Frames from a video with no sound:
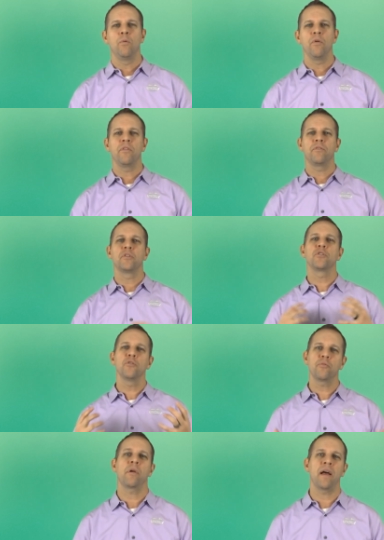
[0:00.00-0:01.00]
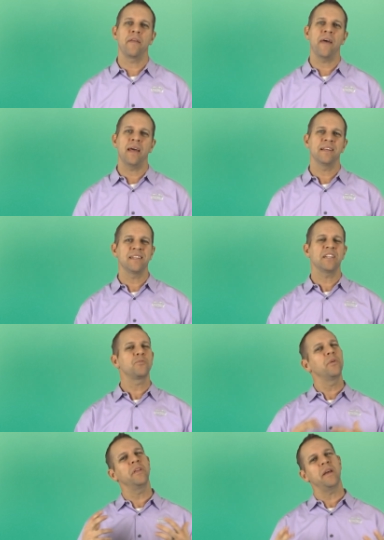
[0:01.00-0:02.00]
Well, the truth around that is that's
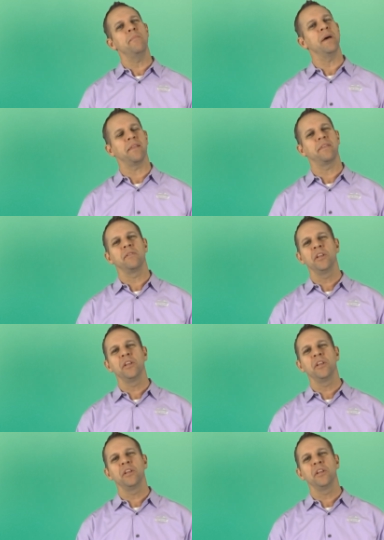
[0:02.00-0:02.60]
really a myth